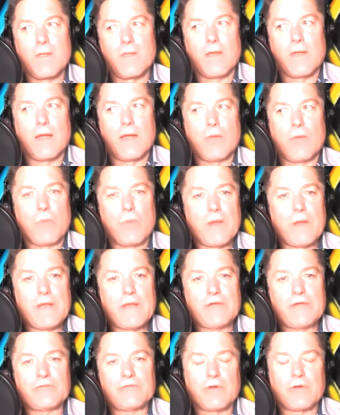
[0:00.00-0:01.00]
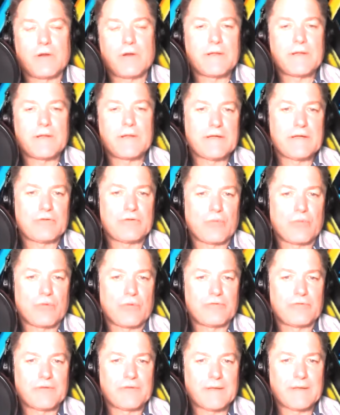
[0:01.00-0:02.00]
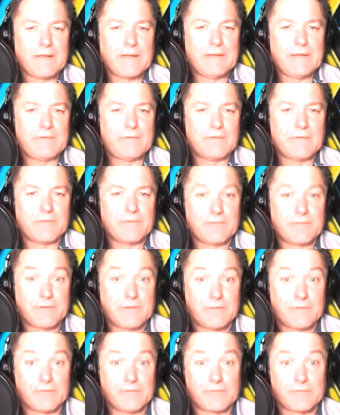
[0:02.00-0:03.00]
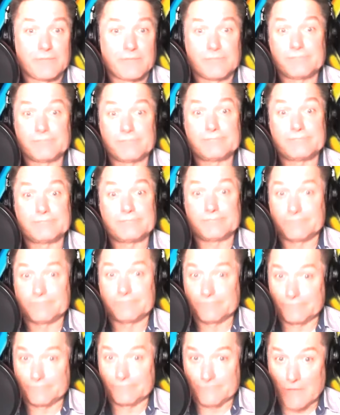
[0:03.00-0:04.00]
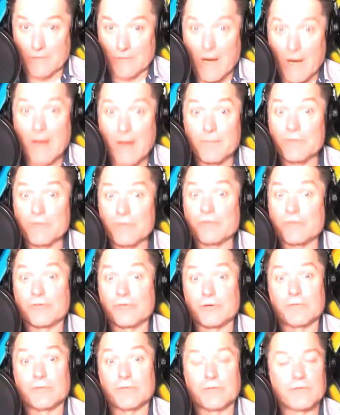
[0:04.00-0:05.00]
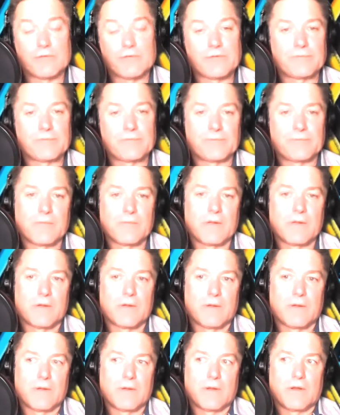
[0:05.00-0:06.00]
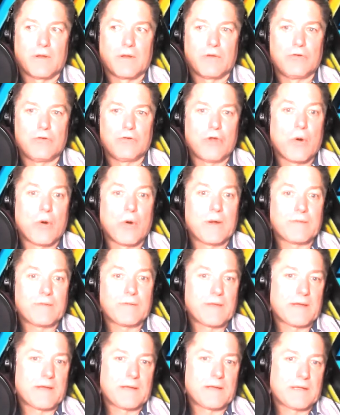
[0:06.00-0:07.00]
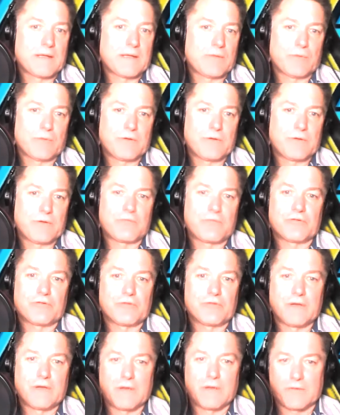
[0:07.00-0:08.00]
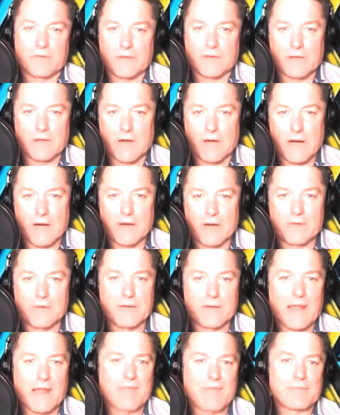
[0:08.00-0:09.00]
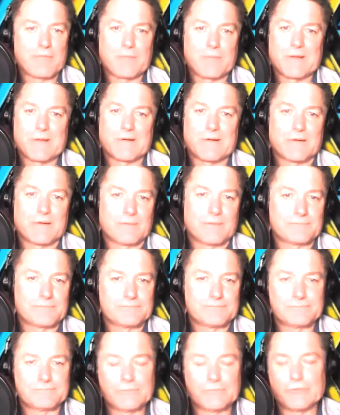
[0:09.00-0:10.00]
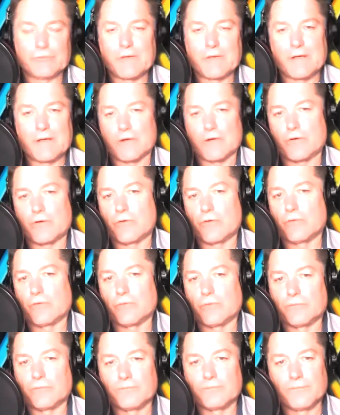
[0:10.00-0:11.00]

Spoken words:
And when he started getting towards the end of his time in service, knowing that he would never see anything higher, having been a lieutenant colonel,